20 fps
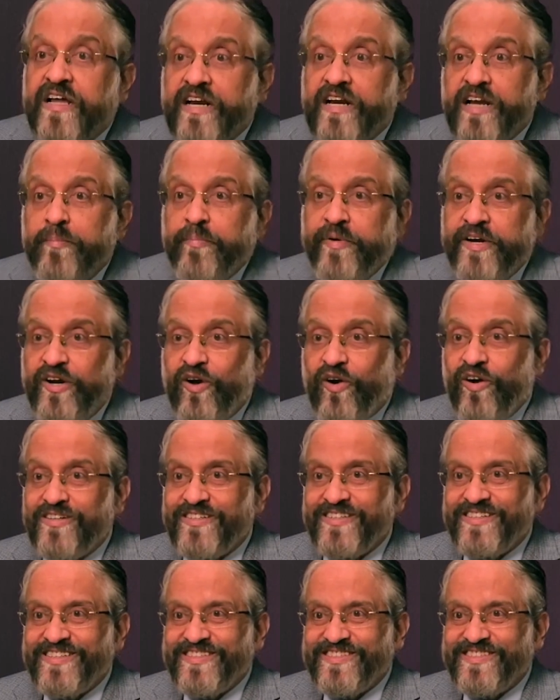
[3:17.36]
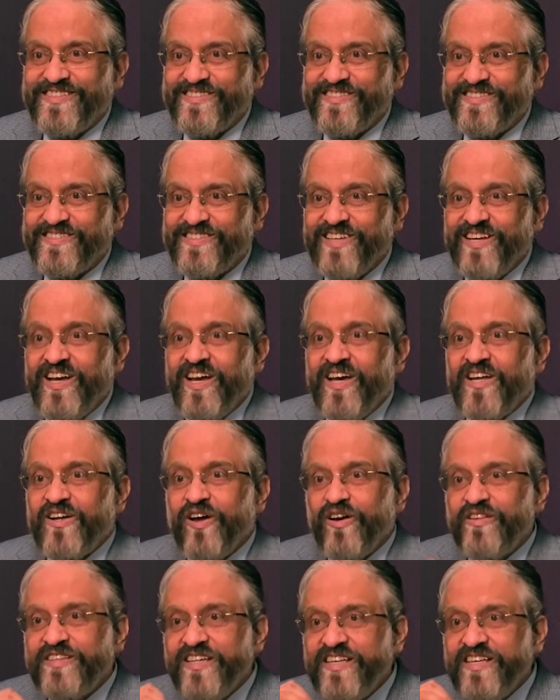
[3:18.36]
lipid alterations.
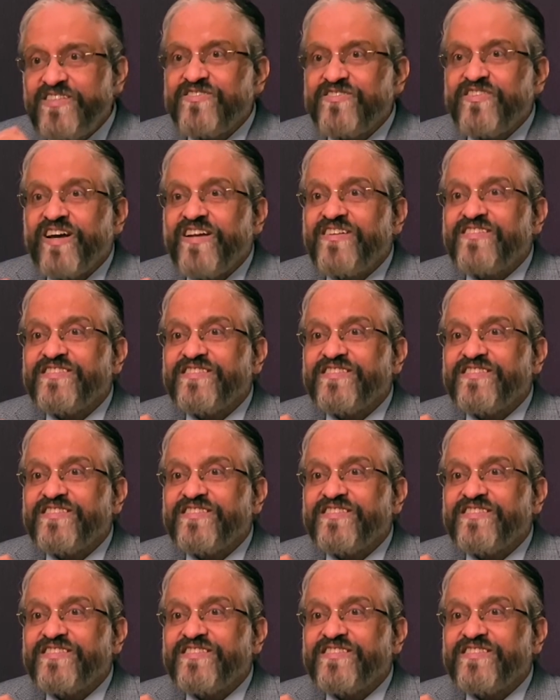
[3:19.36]
Now these drugs